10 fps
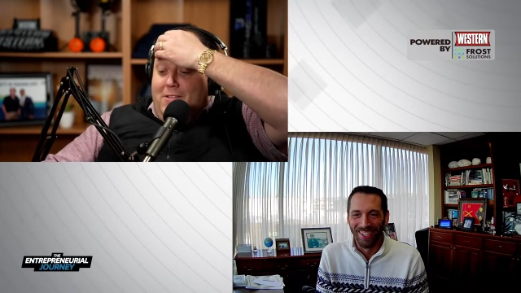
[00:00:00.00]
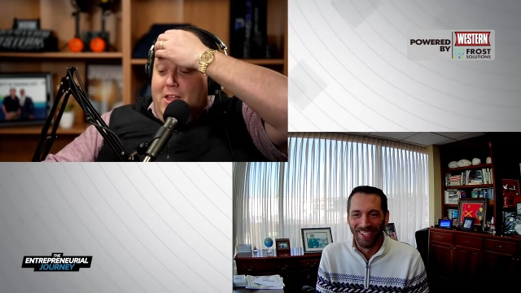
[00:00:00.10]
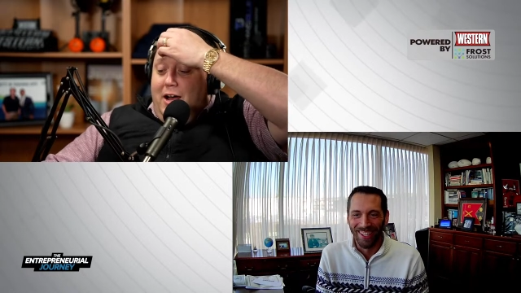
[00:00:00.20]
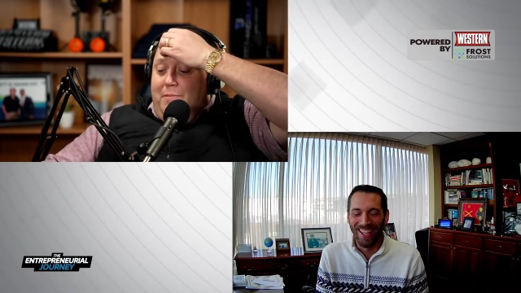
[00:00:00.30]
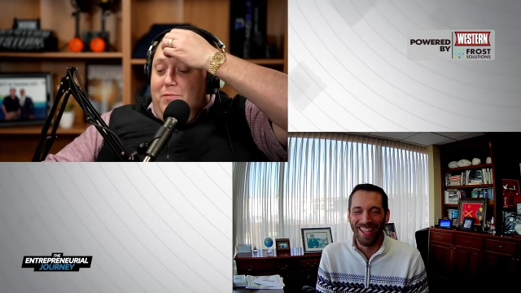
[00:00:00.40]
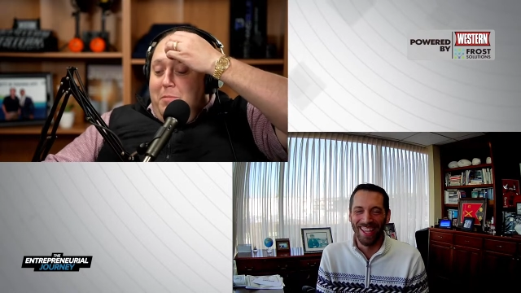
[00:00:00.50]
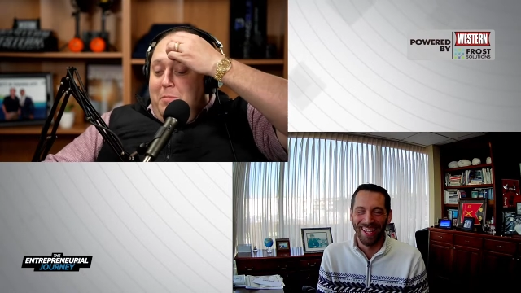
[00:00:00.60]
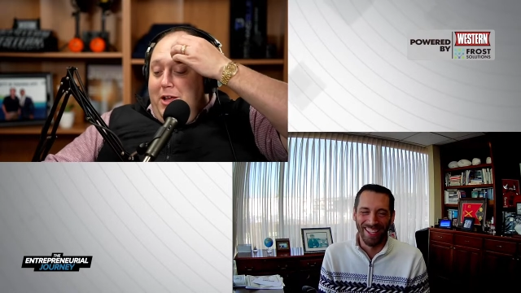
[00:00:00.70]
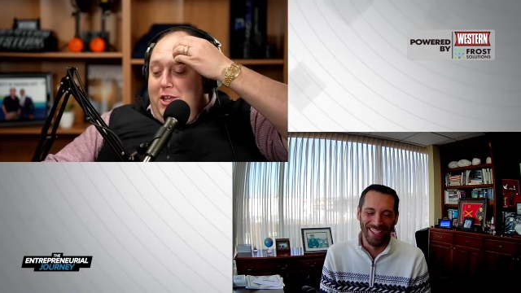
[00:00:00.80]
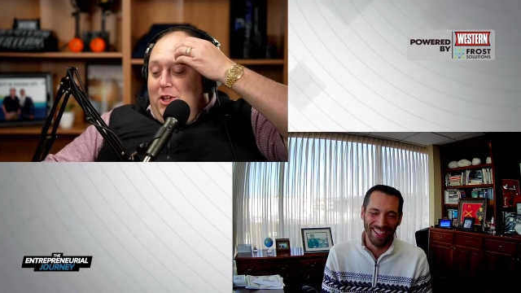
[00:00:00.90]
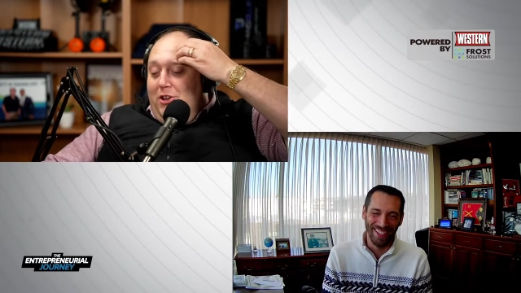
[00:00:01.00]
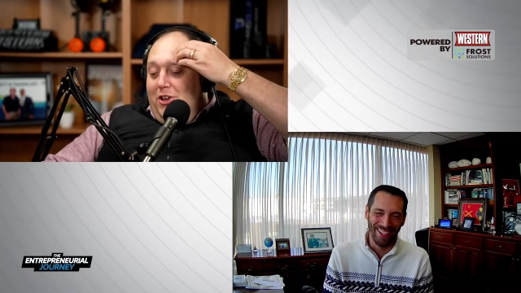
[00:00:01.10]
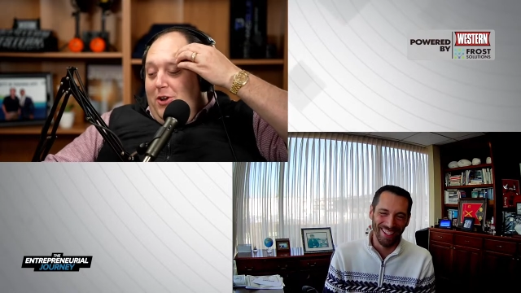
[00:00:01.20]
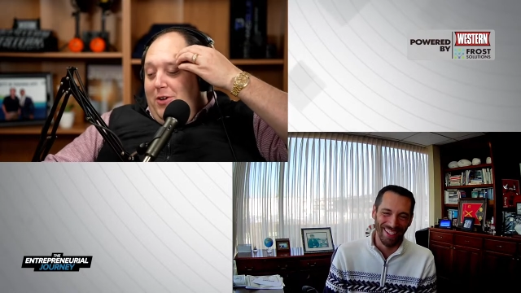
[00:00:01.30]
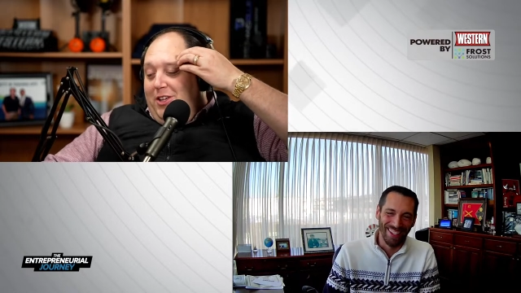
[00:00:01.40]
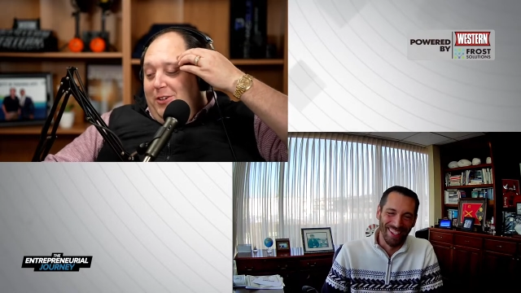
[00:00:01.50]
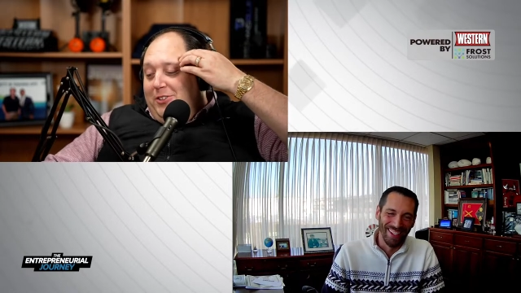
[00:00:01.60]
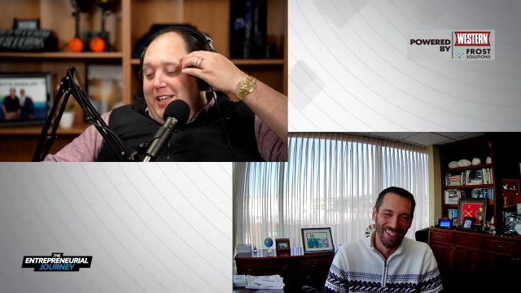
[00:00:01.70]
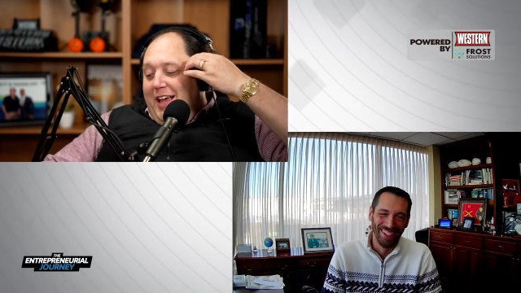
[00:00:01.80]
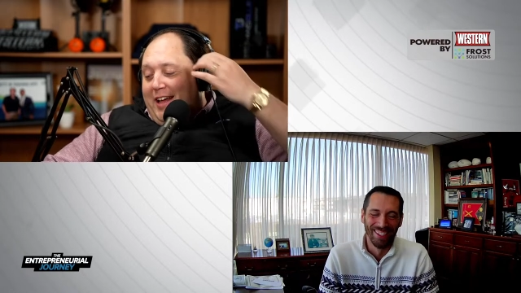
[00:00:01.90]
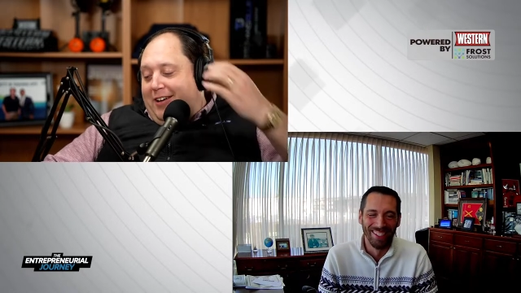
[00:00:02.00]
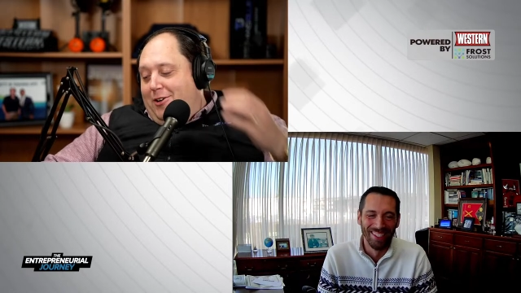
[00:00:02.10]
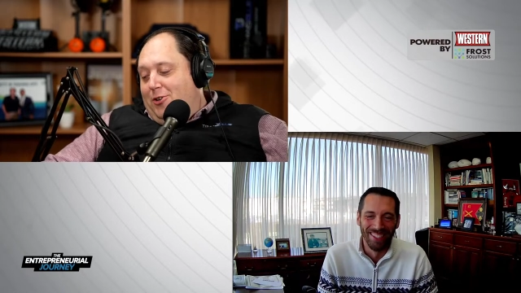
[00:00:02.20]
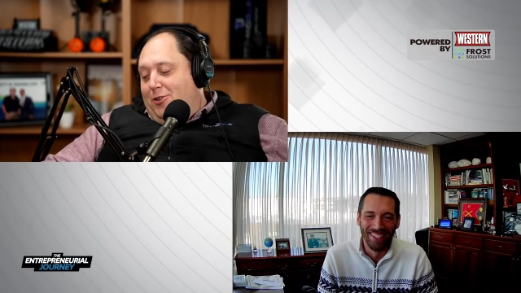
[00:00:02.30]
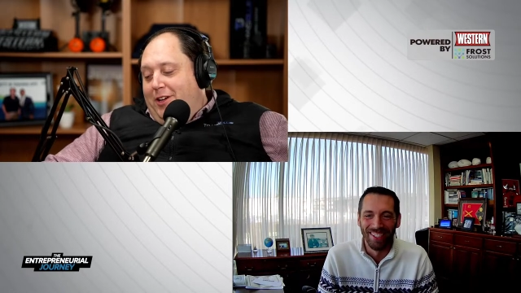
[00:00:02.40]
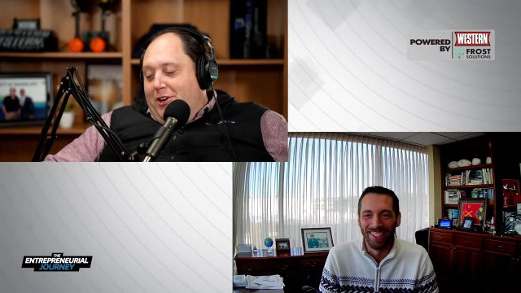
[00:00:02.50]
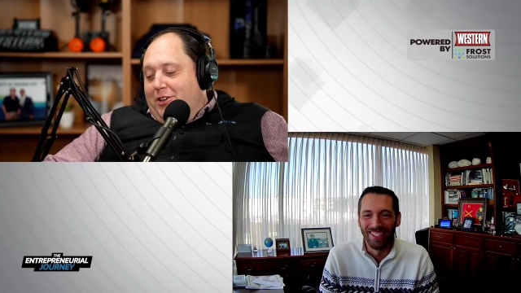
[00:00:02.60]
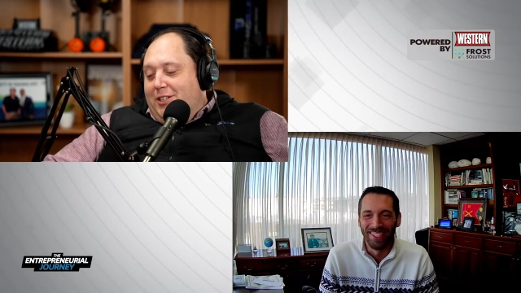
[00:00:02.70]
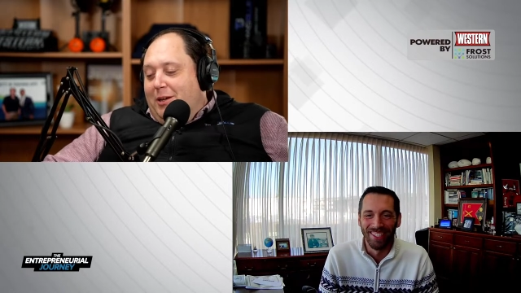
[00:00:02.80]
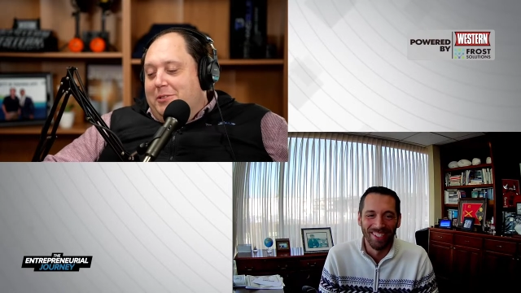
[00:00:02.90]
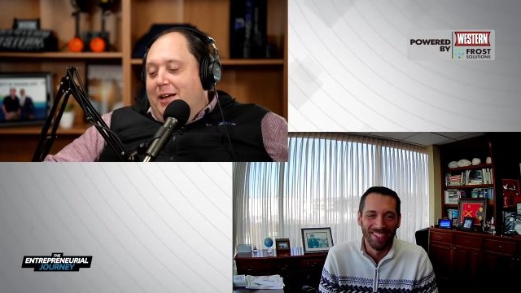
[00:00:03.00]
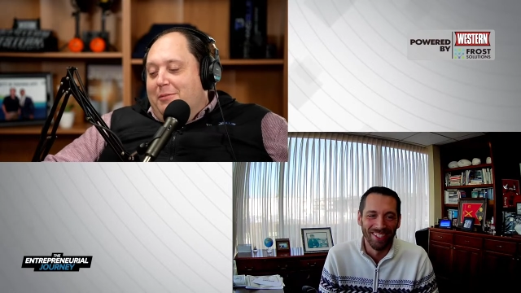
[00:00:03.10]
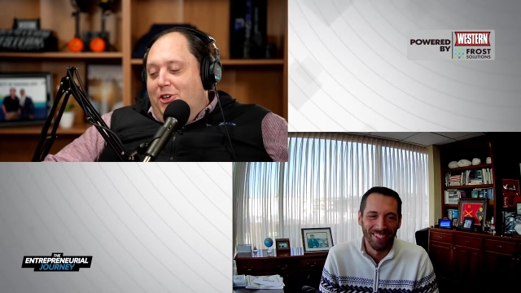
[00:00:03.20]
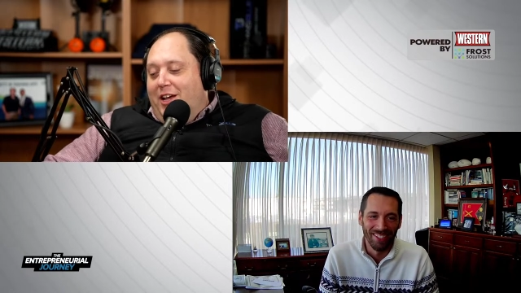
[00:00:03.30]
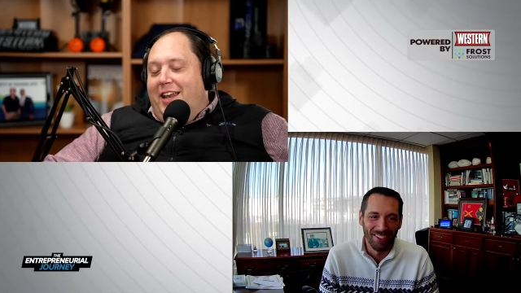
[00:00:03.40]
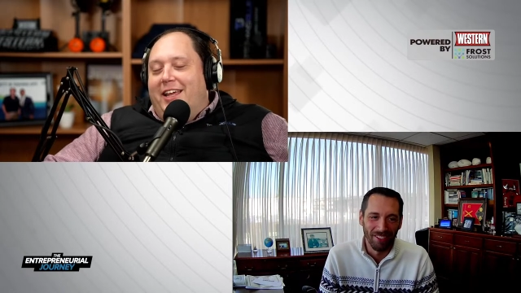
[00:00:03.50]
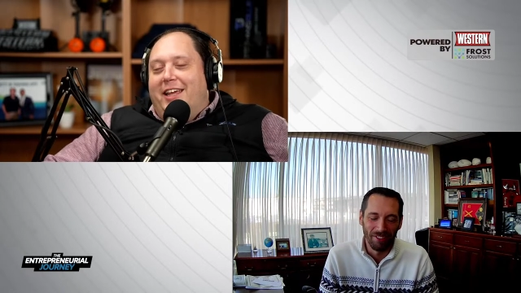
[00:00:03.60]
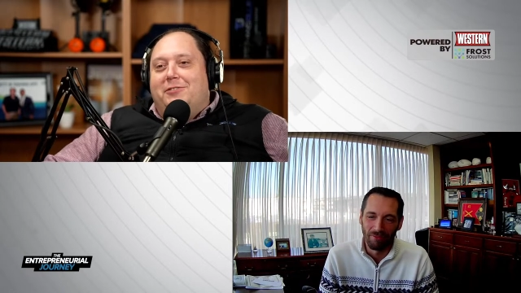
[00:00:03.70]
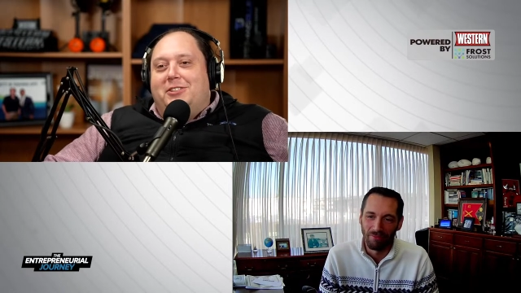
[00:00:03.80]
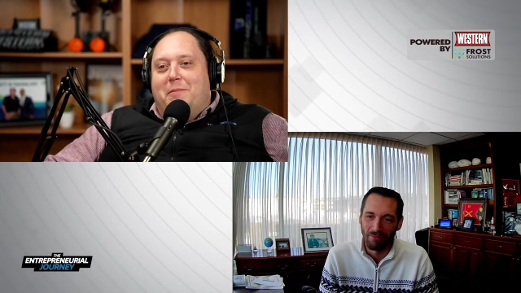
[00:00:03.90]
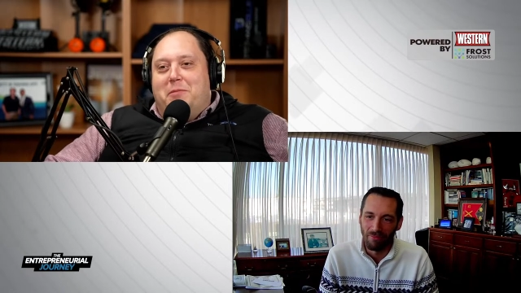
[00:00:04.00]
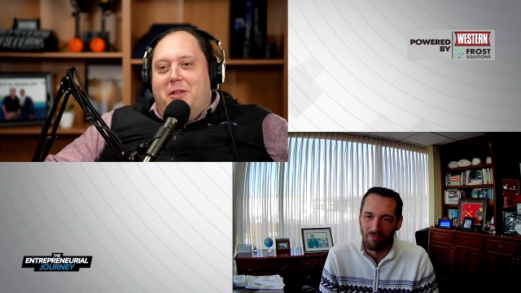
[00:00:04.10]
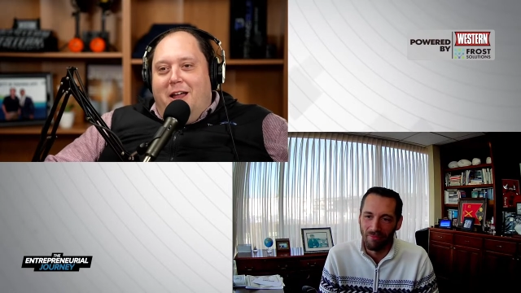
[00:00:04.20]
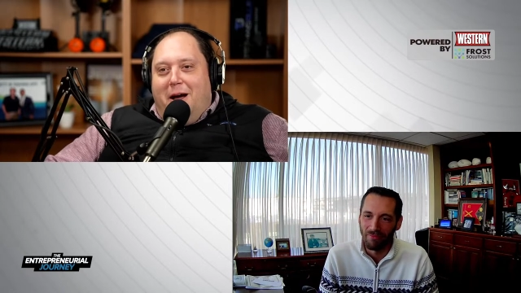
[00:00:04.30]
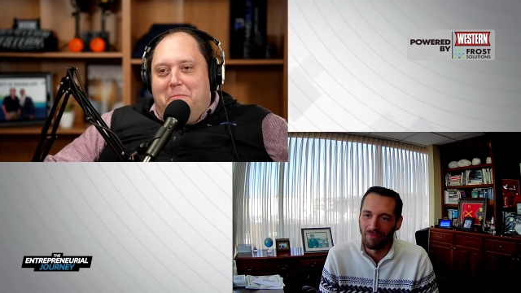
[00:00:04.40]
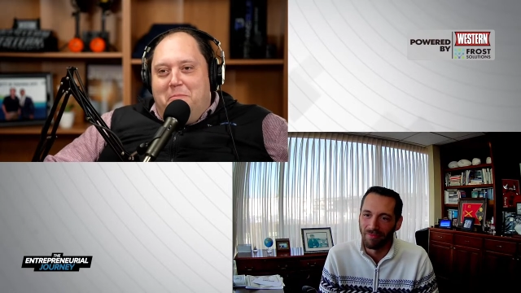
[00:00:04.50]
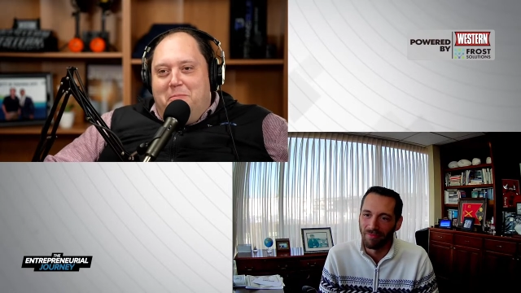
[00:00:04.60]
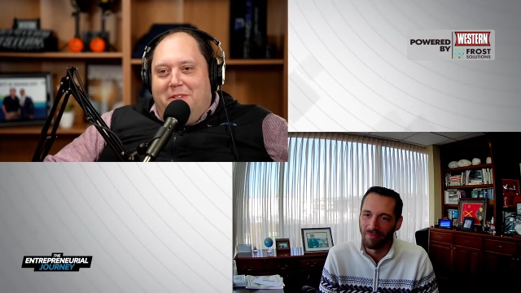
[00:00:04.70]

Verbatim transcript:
Speaker 1: um, but you you know you said earlier sometimes you got to give something up.